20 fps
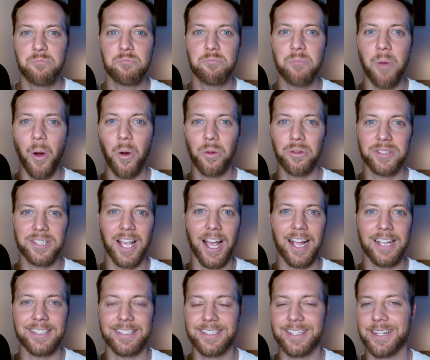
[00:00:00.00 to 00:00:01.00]
Both
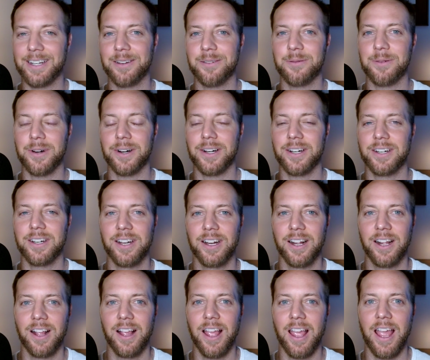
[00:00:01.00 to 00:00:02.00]
sides, it didn't work.
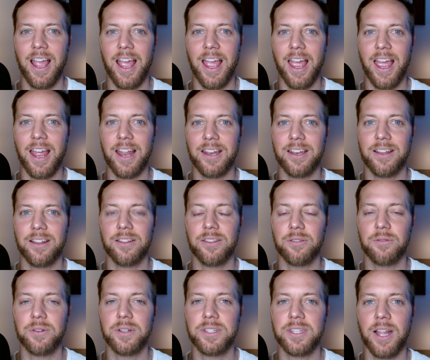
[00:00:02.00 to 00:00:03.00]
And
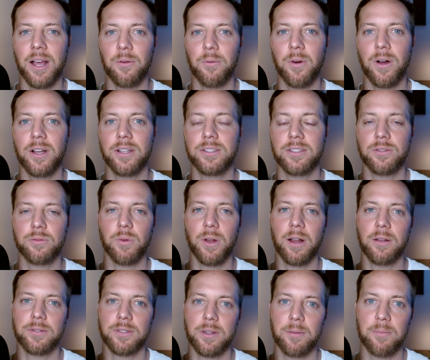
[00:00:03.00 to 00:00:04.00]
the reason that was is when
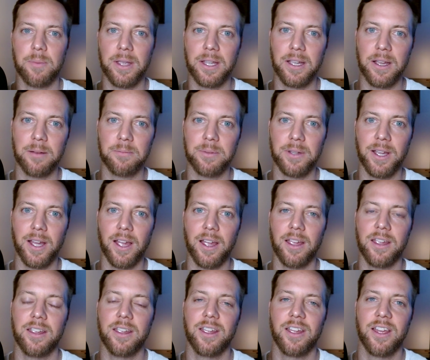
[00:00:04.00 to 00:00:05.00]
I was the pickup
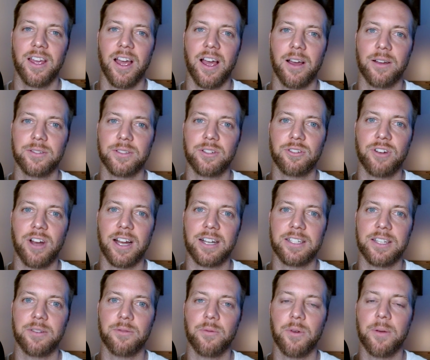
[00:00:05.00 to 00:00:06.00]
guy, I was
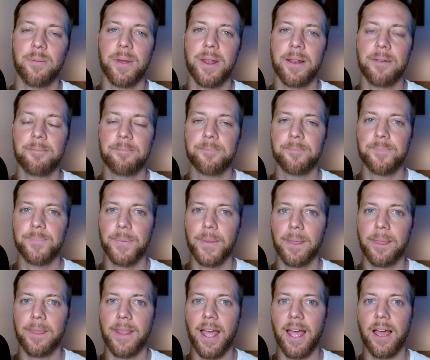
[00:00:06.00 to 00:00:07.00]
attracting women
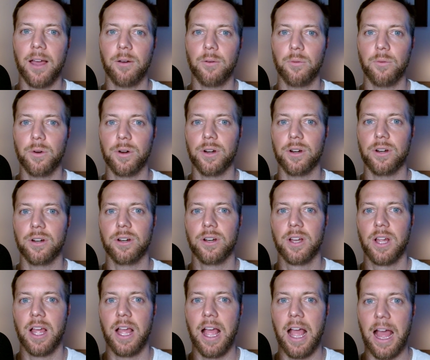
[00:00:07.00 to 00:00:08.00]
that
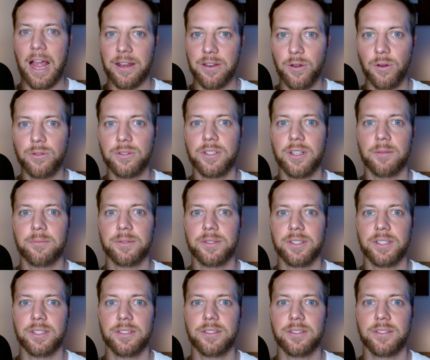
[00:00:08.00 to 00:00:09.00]
had no
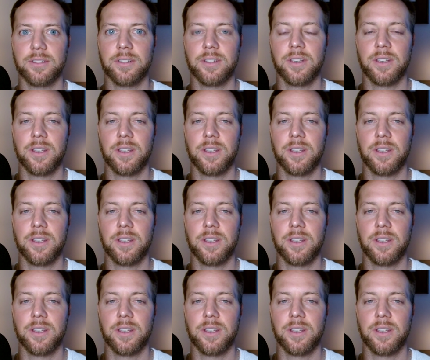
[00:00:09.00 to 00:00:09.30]
substance.